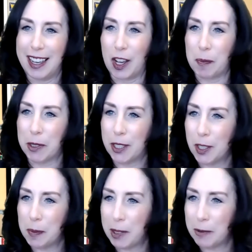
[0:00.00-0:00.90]
uh,
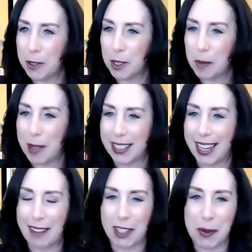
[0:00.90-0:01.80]
participant room and
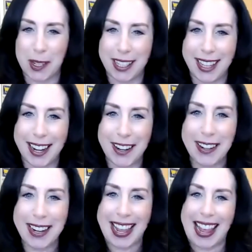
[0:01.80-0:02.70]
get everyone in
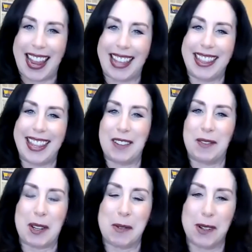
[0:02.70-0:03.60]
there. And then
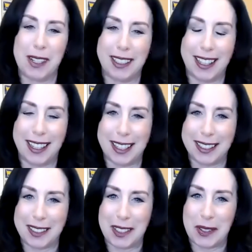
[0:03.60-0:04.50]
we will
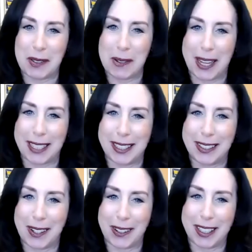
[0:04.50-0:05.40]
uh, we will get
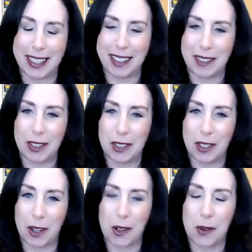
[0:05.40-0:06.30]
started.
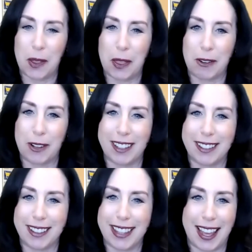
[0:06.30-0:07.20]
So
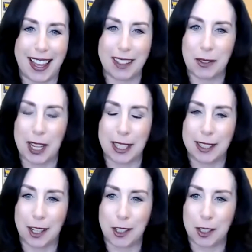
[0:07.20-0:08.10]
thrilled that we had
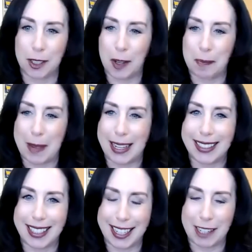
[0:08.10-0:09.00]
such an
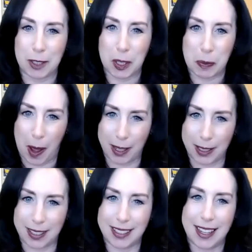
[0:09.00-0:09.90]
amazing
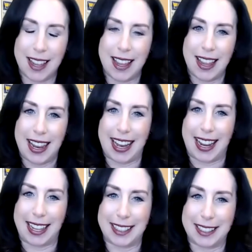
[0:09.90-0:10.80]
response
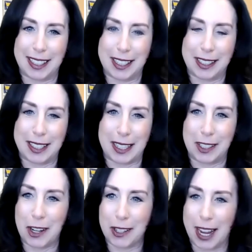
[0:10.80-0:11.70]
and, uh, and
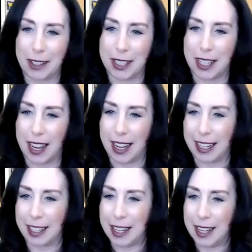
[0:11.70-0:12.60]
turnout
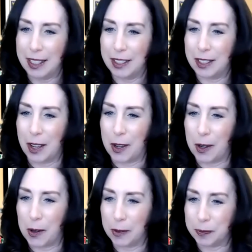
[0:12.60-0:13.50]
today.
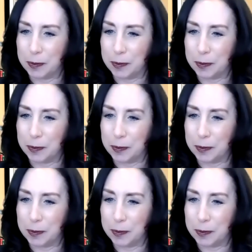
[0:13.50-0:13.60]
So